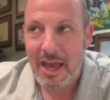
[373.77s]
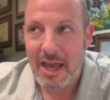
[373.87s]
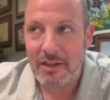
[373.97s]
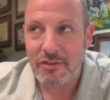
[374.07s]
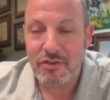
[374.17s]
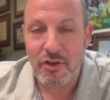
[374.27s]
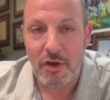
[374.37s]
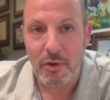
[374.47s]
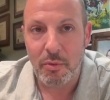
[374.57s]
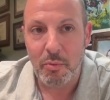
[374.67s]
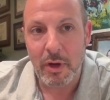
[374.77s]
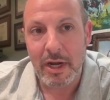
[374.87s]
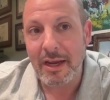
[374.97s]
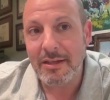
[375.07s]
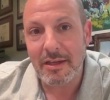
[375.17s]
And so
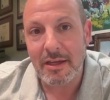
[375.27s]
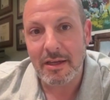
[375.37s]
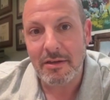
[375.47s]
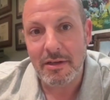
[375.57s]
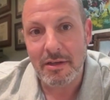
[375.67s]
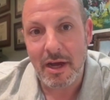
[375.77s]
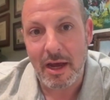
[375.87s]
what I did,